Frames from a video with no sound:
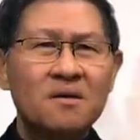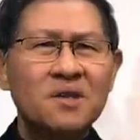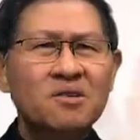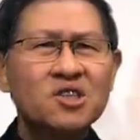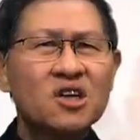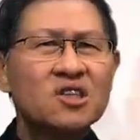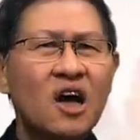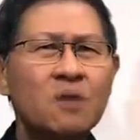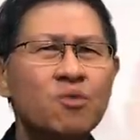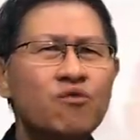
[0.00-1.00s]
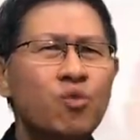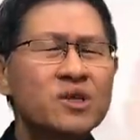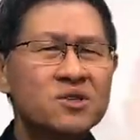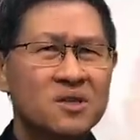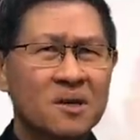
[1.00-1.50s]
There is a type of
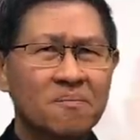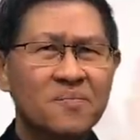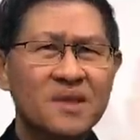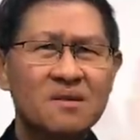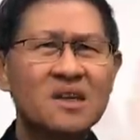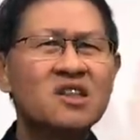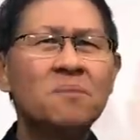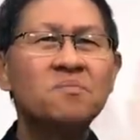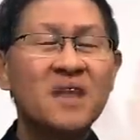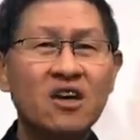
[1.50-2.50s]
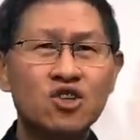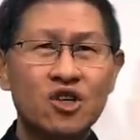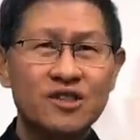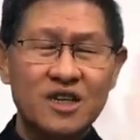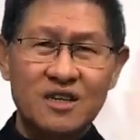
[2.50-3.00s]
wisdom, a
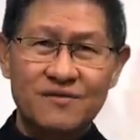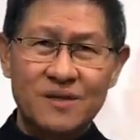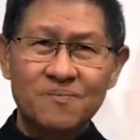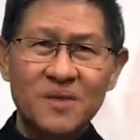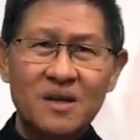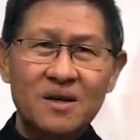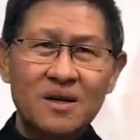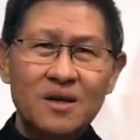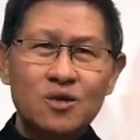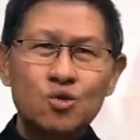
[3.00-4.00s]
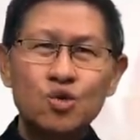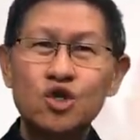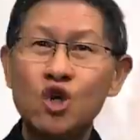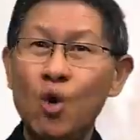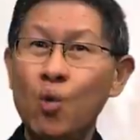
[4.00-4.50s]
temptation even, to
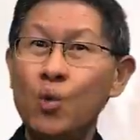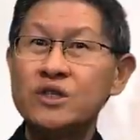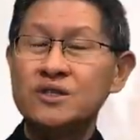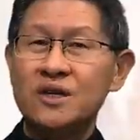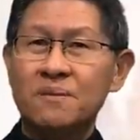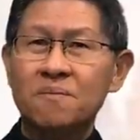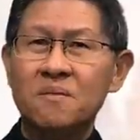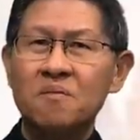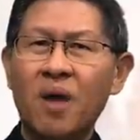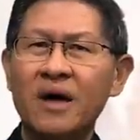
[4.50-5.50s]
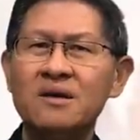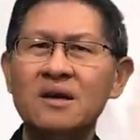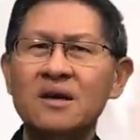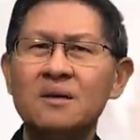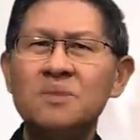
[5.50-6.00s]
show wisdom by
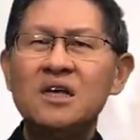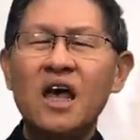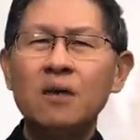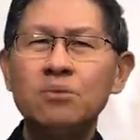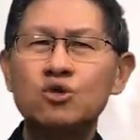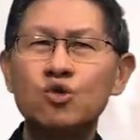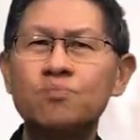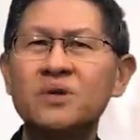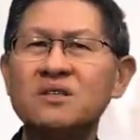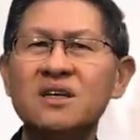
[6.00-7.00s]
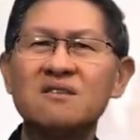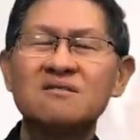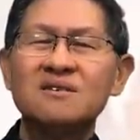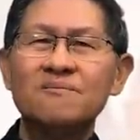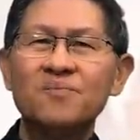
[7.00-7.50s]
being able to
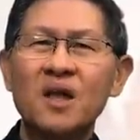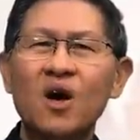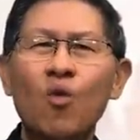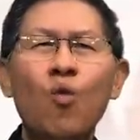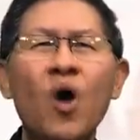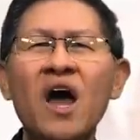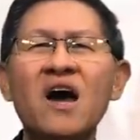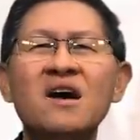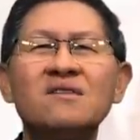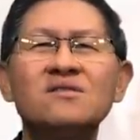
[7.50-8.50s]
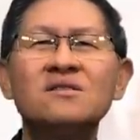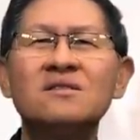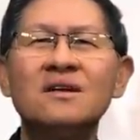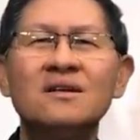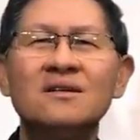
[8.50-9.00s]
predict when